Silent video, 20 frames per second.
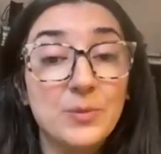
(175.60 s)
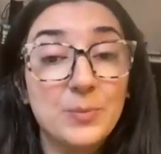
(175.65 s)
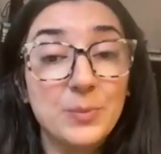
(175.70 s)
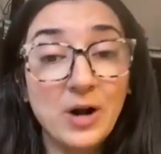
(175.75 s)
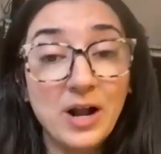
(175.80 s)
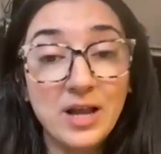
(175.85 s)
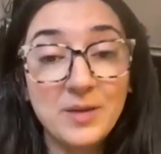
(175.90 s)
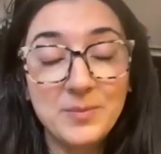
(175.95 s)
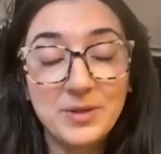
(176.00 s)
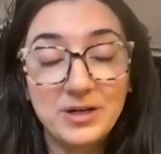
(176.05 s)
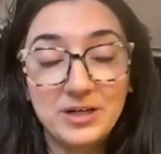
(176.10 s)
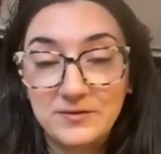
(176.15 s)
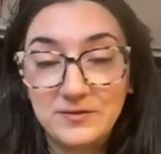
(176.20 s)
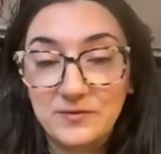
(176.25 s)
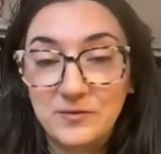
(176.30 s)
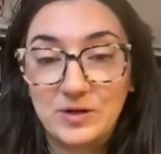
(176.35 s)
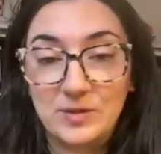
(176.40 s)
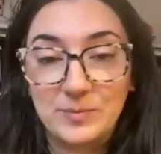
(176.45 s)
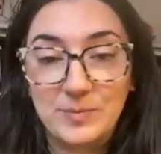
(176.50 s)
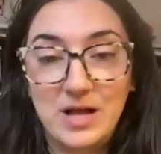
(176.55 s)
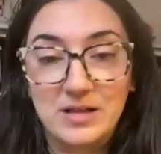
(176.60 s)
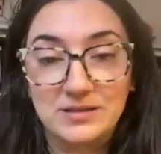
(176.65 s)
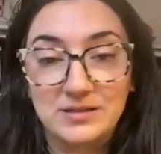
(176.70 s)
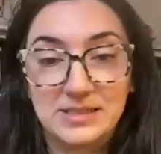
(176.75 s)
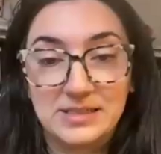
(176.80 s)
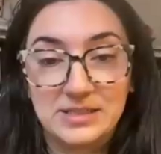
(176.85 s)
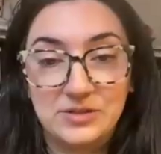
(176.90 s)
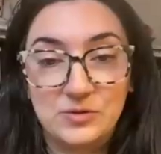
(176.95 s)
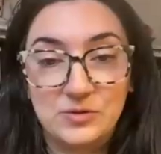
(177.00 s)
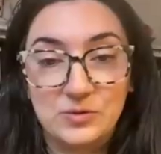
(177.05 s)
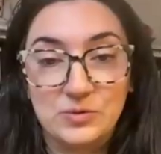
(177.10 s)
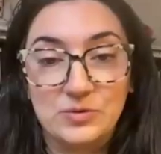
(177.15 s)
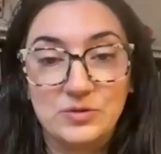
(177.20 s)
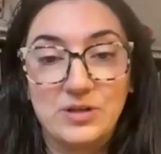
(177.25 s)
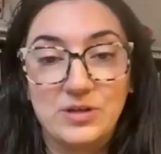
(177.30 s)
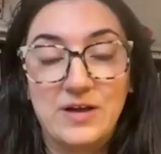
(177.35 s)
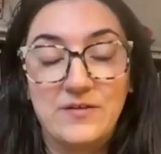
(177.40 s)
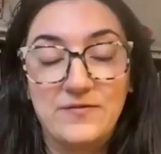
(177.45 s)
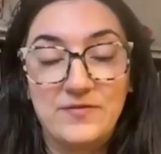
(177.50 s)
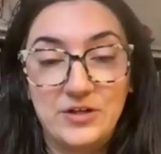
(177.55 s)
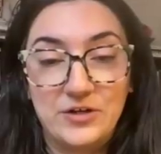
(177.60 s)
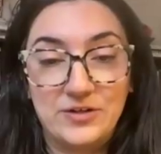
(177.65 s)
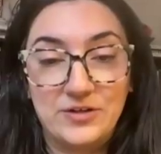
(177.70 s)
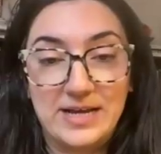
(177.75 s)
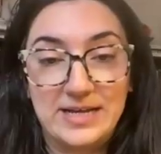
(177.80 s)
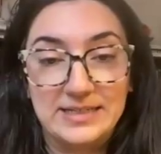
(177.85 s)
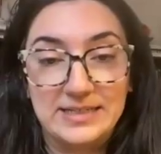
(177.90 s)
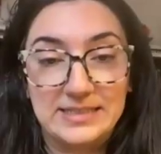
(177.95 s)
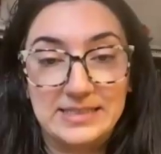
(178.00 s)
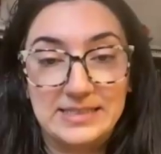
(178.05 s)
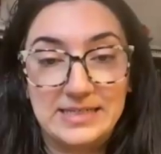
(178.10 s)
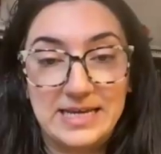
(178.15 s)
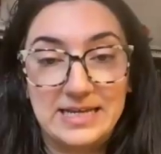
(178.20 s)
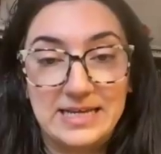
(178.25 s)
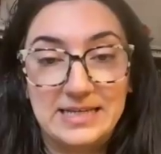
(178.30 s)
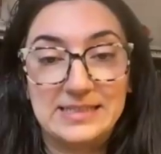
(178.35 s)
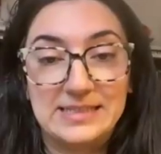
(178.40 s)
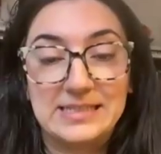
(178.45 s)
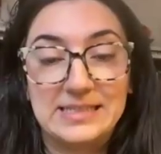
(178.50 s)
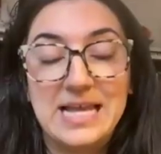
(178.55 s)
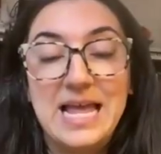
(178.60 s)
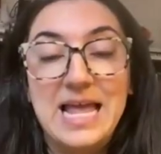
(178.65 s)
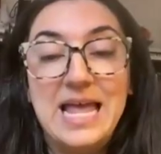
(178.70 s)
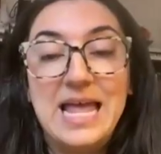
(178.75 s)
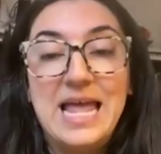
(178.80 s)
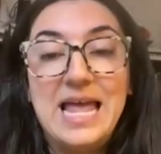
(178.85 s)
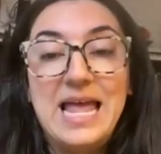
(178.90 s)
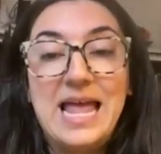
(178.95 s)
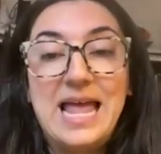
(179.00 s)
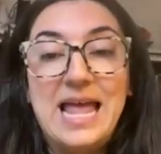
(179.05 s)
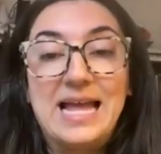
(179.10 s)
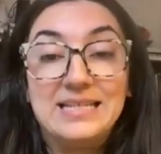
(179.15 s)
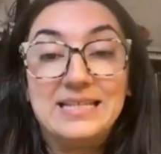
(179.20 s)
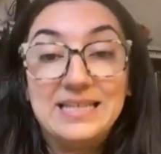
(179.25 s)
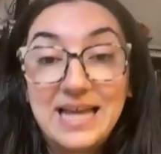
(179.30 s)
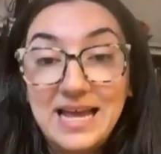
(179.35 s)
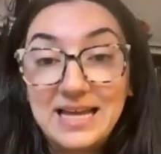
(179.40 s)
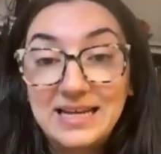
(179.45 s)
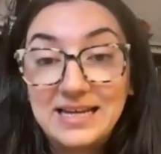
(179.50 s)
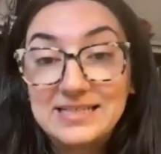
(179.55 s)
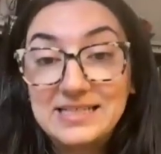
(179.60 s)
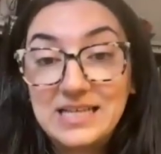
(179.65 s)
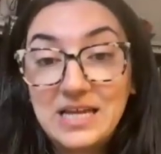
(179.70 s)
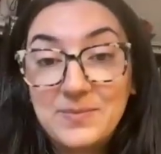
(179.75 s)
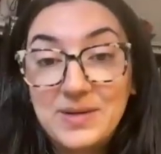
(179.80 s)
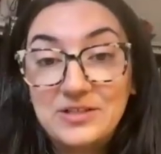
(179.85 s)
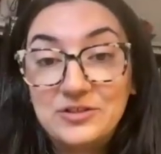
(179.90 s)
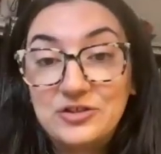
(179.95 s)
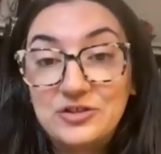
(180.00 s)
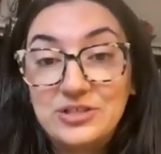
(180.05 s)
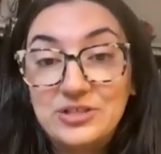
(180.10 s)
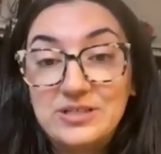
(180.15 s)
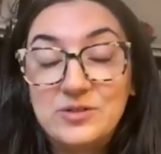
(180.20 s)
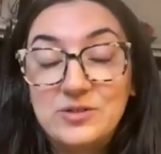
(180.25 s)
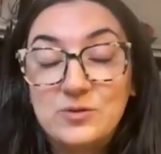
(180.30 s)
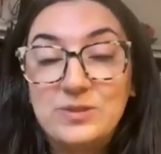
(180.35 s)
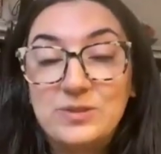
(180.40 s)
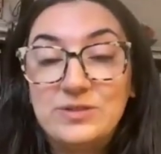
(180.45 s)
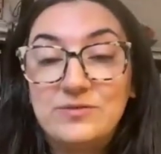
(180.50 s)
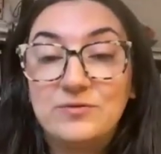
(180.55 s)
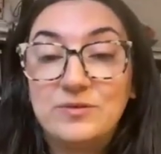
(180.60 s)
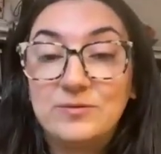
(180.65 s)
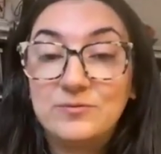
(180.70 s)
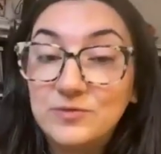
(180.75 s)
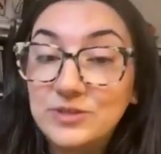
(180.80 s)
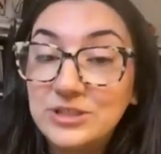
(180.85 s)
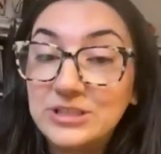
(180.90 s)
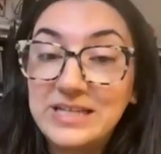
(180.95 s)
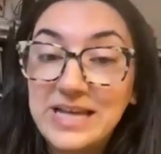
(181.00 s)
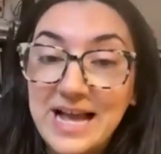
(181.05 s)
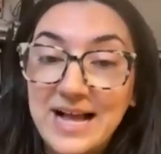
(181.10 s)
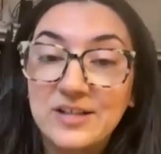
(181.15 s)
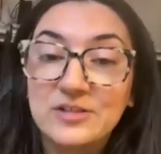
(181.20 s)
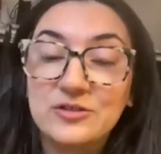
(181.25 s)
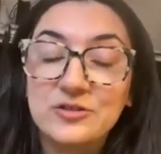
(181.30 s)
the primary foreign policy tool of the United States. And yet, as I mentioned, we really